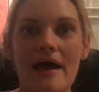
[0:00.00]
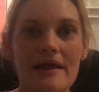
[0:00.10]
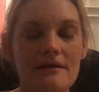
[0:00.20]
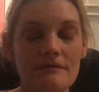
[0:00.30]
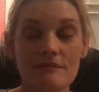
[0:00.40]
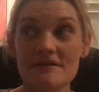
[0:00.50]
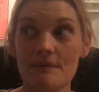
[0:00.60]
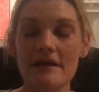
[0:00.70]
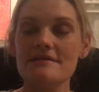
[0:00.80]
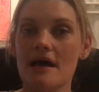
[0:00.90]
and
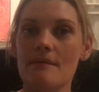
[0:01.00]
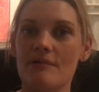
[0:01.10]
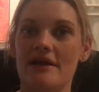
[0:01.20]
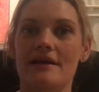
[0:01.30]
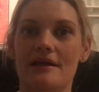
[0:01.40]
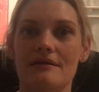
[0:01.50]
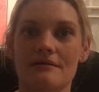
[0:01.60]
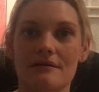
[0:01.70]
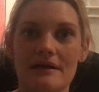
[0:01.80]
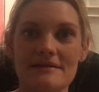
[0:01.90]
it's heartbreaking.
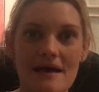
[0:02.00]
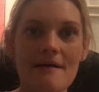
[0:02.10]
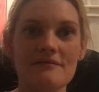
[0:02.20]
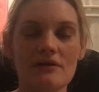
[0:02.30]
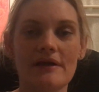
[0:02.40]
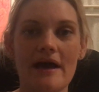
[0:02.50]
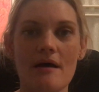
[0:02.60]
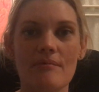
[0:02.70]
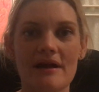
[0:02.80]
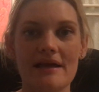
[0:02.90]
It's absolutely
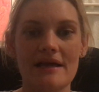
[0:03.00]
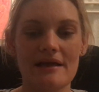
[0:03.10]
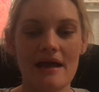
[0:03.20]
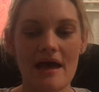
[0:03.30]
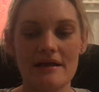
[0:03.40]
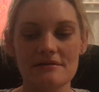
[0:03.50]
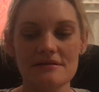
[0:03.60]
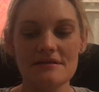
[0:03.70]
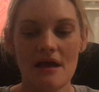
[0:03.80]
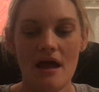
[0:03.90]
heartbreaking. And